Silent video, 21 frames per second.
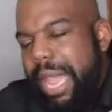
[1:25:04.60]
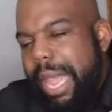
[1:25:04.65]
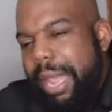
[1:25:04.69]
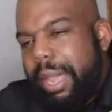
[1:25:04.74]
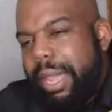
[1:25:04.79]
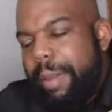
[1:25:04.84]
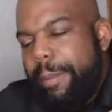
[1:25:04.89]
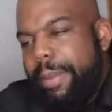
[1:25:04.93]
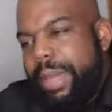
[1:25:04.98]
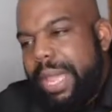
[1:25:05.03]

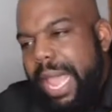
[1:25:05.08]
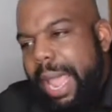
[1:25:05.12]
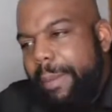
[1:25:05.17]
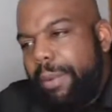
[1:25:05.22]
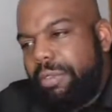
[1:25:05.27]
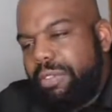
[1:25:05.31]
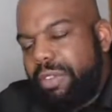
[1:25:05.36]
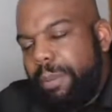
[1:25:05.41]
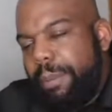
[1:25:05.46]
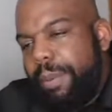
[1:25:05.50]
can be
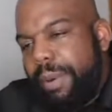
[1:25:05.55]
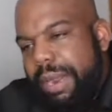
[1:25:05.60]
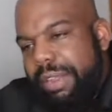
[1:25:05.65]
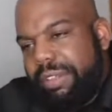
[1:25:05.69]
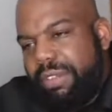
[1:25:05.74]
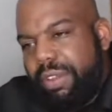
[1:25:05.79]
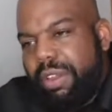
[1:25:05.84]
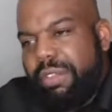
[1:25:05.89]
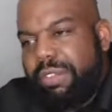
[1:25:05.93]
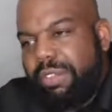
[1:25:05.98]
able to bring
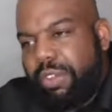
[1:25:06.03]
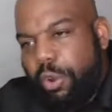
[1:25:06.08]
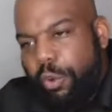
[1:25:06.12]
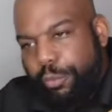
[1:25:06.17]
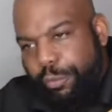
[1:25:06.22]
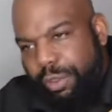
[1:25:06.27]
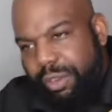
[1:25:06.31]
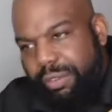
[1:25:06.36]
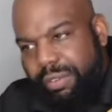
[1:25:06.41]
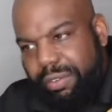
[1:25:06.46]
to the
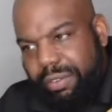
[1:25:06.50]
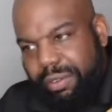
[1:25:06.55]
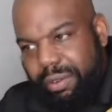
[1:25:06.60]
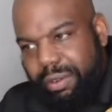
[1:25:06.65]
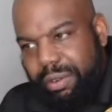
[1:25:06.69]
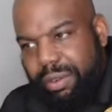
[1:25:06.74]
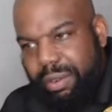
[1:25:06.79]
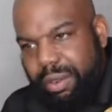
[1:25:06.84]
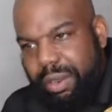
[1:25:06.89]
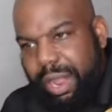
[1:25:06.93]
surface
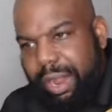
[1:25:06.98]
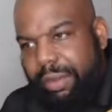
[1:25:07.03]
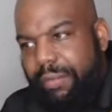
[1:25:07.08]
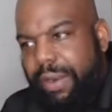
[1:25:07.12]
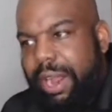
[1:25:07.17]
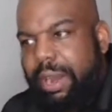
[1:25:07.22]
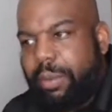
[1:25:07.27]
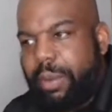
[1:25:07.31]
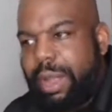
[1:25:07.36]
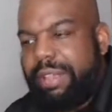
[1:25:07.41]
like
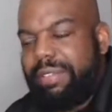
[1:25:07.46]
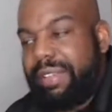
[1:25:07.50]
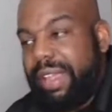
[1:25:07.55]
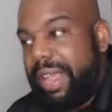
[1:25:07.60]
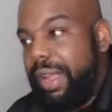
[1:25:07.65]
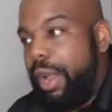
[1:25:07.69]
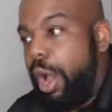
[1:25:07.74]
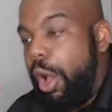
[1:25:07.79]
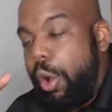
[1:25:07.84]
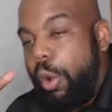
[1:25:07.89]
right away and
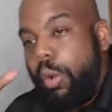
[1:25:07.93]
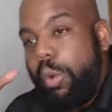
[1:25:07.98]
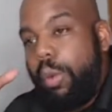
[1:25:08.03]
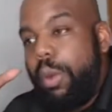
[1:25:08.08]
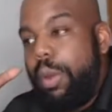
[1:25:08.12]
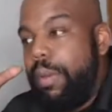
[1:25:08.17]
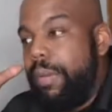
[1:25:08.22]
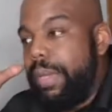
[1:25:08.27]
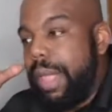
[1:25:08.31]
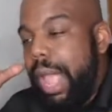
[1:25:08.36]
say, oh,
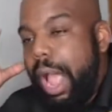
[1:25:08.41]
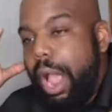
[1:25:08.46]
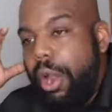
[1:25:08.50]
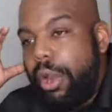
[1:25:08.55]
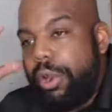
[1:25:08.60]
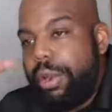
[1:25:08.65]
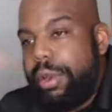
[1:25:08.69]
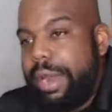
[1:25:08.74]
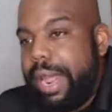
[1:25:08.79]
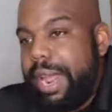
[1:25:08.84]
I
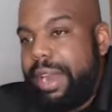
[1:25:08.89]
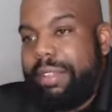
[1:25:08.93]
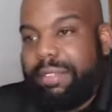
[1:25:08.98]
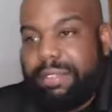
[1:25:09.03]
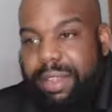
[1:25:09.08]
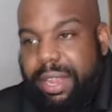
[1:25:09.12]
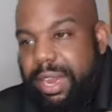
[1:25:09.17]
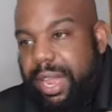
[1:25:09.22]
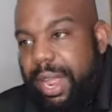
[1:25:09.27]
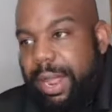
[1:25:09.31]
heard Nana
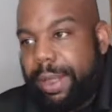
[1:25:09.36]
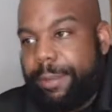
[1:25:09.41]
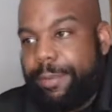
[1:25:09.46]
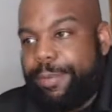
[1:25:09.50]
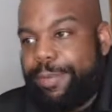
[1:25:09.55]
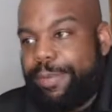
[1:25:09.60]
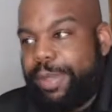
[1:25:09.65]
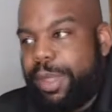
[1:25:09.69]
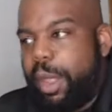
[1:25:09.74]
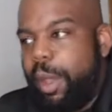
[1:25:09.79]
say that.
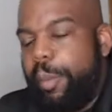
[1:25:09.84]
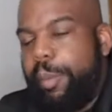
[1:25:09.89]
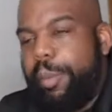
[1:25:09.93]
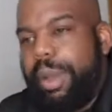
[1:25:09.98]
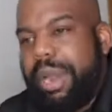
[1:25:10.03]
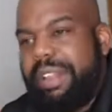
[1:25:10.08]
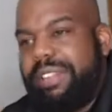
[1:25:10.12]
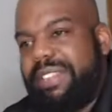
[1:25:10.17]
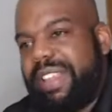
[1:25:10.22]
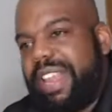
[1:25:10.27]

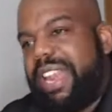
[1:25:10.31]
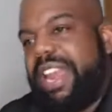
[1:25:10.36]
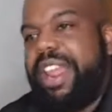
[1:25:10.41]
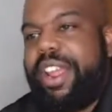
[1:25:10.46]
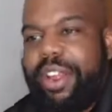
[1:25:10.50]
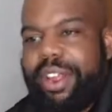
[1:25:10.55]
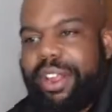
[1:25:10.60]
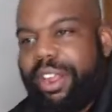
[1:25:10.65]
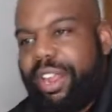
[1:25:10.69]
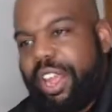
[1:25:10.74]
But it's in
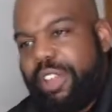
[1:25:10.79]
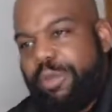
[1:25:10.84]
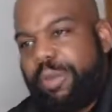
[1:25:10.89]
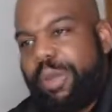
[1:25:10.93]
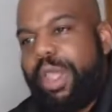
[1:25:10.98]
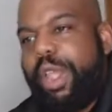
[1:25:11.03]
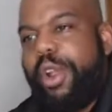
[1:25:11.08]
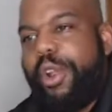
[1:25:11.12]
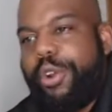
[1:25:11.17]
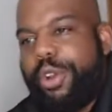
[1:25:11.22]
there because
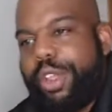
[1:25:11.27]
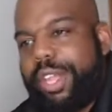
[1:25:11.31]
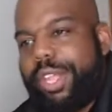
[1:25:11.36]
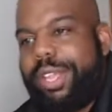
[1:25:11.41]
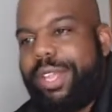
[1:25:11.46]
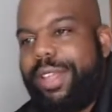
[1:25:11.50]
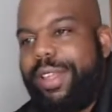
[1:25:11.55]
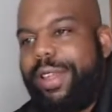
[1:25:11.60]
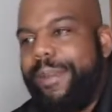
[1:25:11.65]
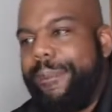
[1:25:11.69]
we heard it.
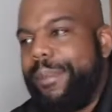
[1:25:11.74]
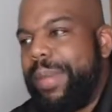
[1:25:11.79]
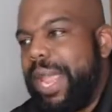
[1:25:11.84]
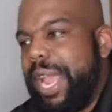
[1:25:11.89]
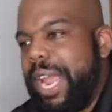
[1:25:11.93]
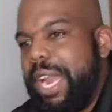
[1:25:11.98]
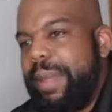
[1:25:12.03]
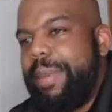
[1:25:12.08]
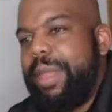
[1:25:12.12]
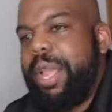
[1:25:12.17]

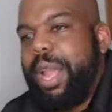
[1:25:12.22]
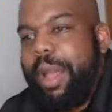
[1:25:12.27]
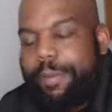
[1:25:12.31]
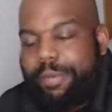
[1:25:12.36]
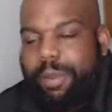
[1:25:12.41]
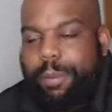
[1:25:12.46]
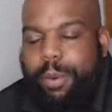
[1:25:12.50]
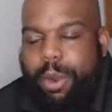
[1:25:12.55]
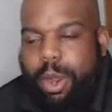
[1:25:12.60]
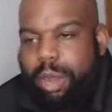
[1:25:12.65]
And it becomes
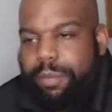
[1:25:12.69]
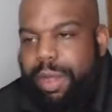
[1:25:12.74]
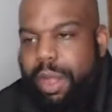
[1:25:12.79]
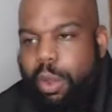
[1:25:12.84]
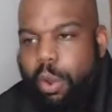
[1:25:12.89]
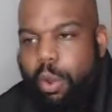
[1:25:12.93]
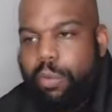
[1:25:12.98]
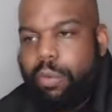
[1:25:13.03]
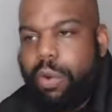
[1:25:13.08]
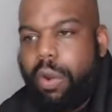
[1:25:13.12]
a part of our
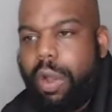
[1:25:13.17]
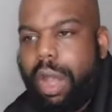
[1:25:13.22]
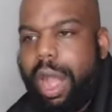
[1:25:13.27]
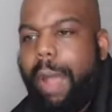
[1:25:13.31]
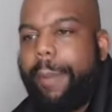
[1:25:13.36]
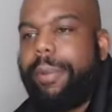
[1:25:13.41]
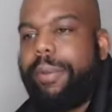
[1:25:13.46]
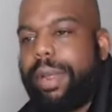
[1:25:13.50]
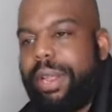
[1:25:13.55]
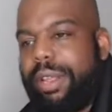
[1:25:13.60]
overall
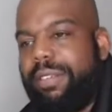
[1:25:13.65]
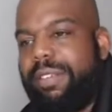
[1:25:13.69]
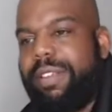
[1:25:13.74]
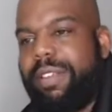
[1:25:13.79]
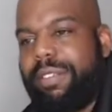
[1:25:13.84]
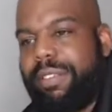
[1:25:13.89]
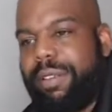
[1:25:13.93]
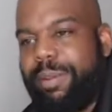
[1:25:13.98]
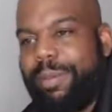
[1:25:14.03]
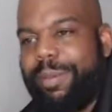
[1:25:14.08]
operating
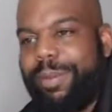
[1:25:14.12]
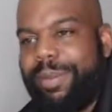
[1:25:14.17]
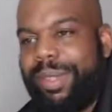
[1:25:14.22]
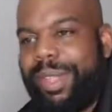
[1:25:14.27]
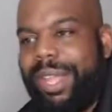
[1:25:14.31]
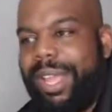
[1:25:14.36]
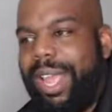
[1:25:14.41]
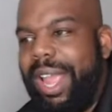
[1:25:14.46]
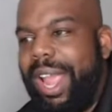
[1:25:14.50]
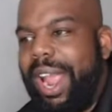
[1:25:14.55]
system.
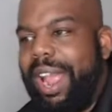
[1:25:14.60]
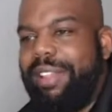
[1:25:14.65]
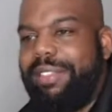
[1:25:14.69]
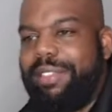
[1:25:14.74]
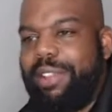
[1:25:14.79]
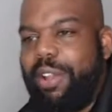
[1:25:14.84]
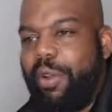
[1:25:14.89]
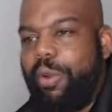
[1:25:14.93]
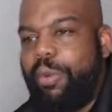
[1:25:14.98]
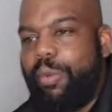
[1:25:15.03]
And
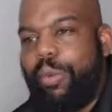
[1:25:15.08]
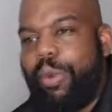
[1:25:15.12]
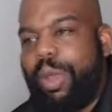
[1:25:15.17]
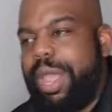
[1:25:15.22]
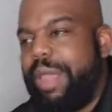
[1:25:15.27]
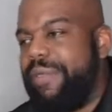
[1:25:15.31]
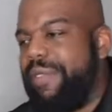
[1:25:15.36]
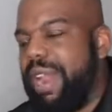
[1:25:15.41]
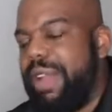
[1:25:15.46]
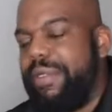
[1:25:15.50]
so
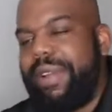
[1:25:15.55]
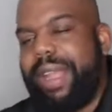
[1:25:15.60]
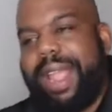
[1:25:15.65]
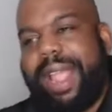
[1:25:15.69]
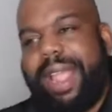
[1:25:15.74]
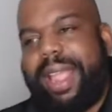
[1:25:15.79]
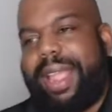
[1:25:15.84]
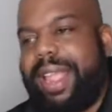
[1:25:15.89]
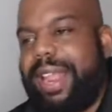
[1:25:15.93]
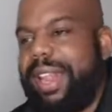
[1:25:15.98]
we've never
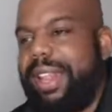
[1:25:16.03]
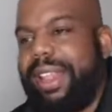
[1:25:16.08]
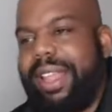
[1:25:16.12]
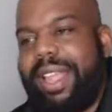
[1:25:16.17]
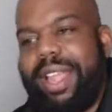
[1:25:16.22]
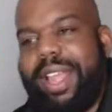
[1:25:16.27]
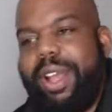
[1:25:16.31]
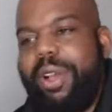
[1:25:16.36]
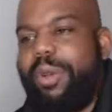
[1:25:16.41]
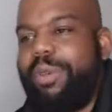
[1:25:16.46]
had
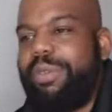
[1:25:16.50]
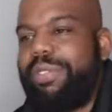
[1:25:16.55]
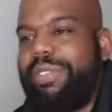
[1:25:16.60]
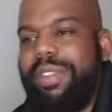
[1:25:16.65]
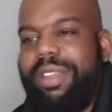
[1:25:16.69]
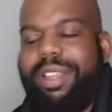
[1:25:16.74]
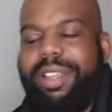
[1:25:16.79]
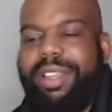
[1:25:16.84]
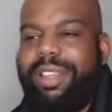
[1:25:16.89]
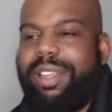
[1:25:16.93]
anything
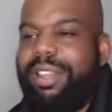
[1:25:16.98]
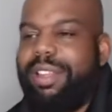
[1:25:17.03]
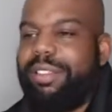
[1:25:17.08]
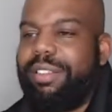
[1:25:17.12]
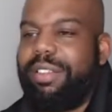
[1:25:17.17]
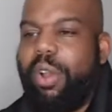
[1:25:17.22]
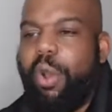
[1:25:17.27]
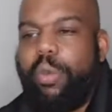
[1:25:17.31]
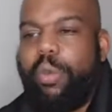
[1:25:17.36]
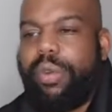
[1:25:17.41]
else
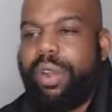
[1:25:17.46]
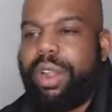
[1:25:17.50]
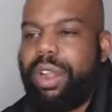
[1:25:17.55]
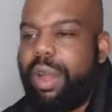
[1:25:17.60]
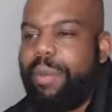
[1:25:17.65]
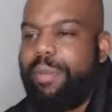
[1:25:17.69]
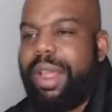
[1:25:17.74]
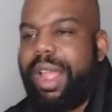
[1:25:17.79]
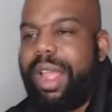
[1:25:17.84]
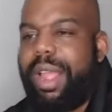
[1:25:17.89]
to
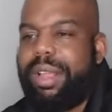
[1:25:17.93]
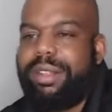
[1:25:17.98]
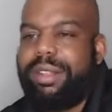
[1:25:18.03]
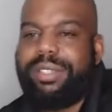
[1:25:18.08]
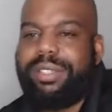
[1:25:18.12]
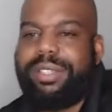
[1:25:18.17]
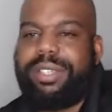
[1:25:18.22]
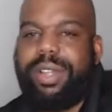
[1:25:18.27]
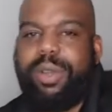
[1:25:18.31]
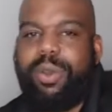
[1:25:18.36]
overcome that.
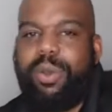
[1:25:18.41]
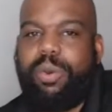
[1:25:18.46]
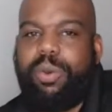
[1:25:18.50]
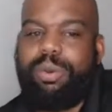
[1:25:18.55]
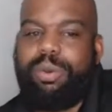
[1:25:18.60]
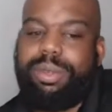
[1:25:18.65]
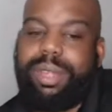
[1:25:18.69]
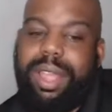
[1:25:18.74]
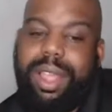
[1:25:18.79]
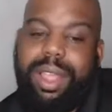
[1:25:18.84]

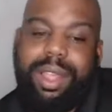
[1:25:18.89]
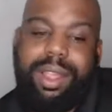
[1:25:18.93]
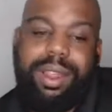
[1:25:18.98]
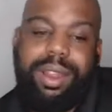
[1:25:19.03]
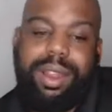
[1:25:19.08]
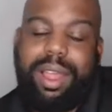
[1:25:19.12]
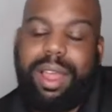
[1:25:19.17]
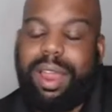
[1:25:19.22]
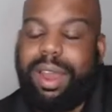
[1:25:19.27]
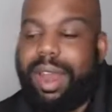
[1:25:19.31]
So yeah,
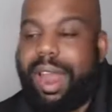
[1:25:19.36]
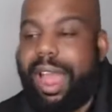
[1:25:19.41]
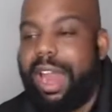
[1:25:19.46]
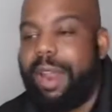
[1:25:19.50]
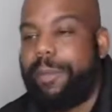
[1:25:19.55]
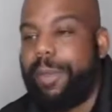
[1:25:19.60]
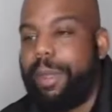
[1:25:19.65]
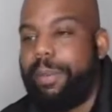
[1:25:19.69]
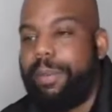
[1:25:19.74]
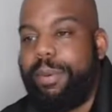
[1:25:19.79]
a lot
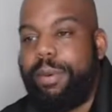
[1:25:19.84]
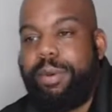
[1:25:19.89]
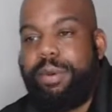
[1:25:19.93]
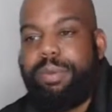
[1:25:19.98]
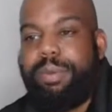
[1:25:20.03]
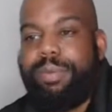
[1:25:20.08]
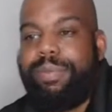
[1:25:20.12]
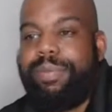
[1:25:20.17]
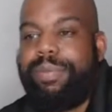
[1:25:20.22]
of people